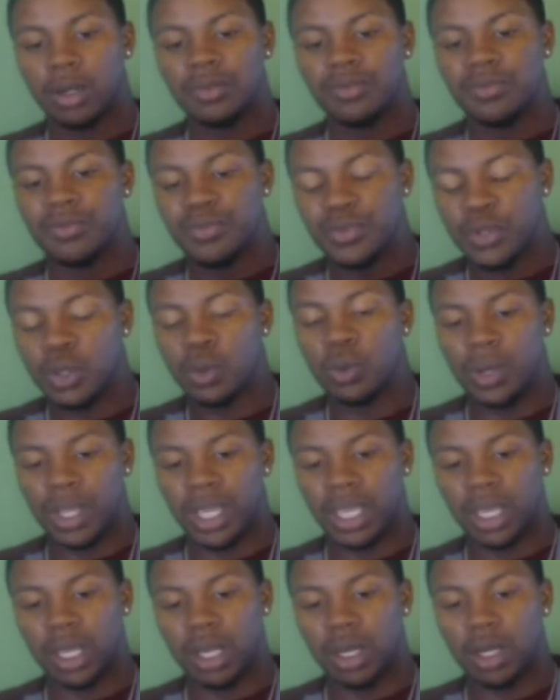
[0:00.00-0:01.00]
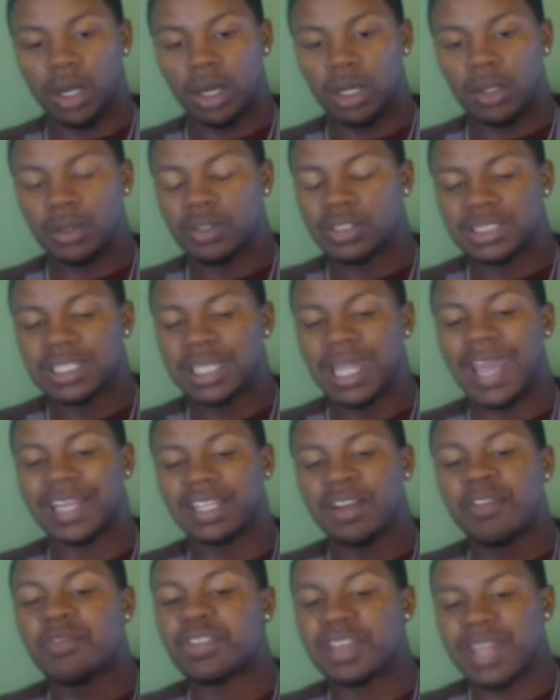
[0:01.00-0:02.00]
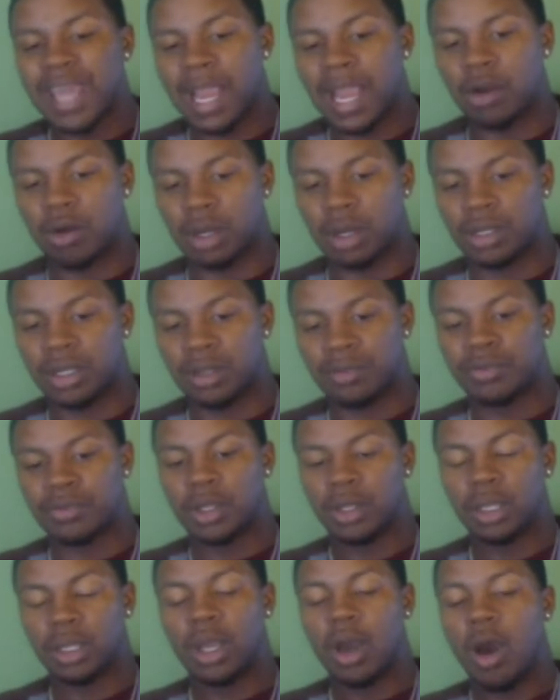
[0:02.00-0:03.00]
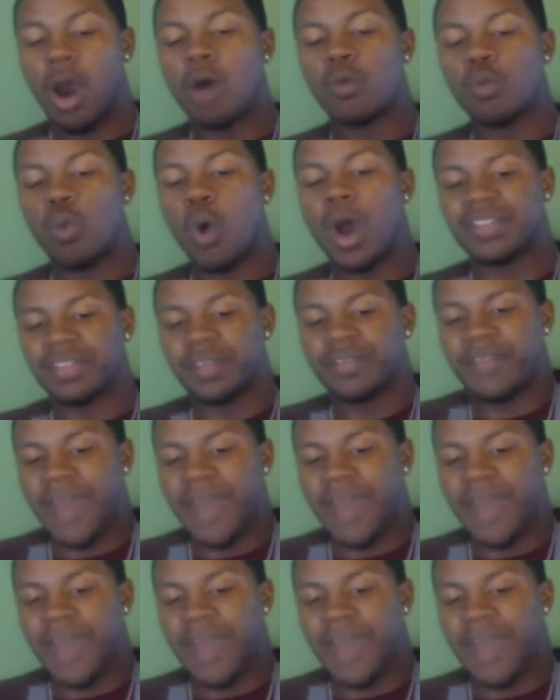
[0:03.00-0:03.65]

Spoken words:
viewing, selective narrative of what the